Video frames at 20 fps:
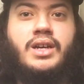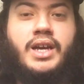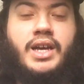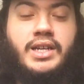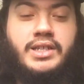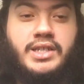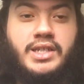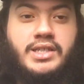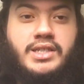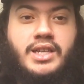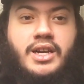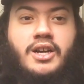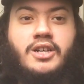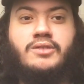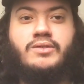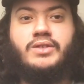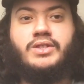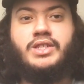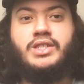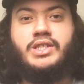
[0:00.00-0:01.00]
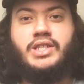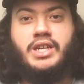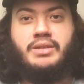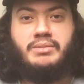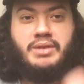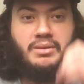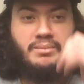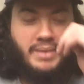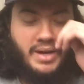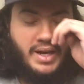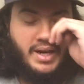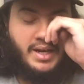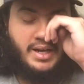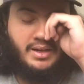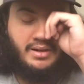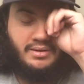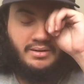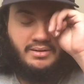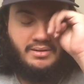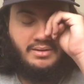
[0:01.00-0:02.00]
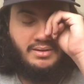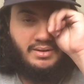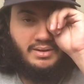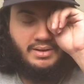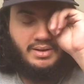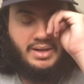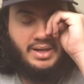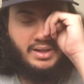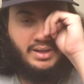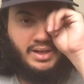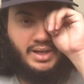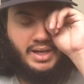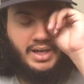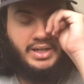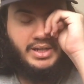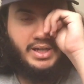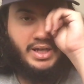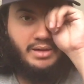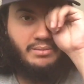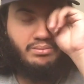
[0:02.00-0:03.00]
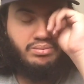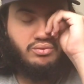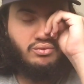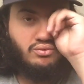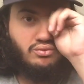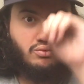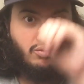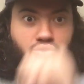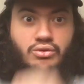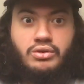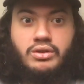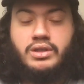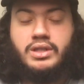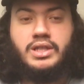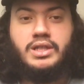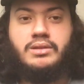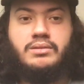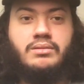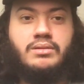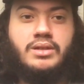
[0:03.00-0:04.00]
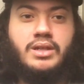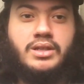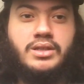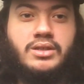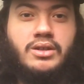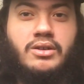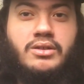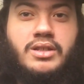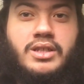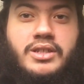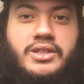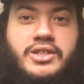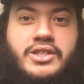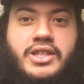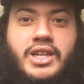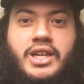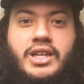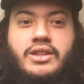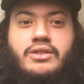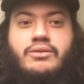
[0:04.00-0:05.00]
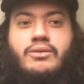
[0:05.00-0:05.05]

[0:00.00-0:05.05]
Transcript: AJ Styles versus Shane McMahon after AJ brutally assaulted Shane,